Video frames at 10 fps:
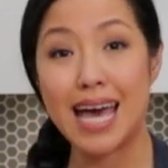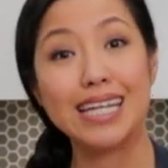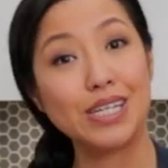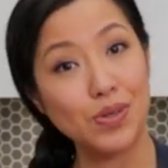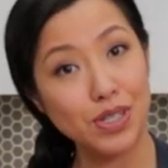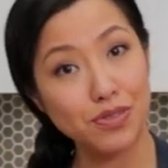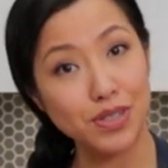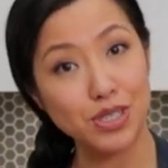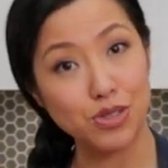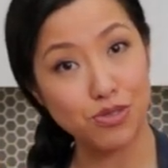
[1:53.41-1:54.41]
And in order
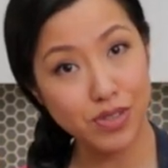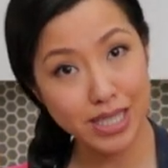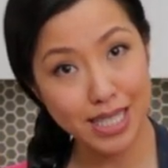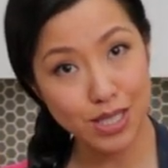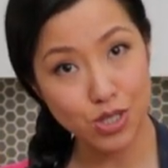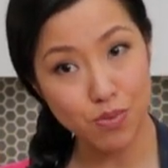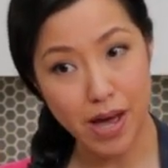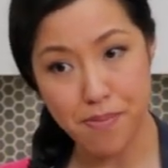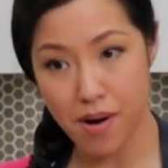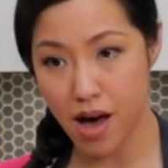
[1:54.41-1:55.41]
for it to fit into
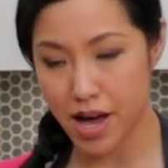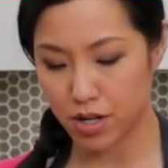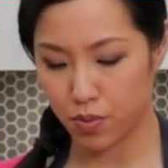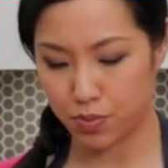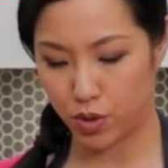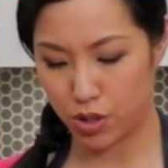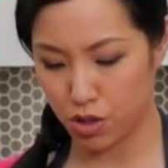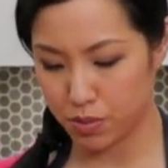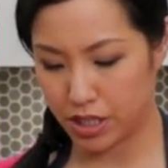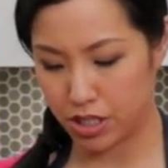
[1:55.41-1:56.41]
my pot, what we
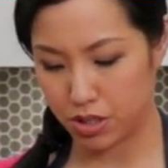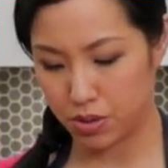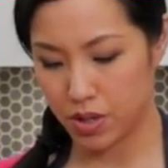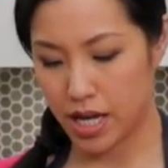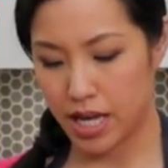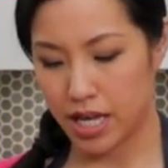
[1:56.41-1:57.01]
normally do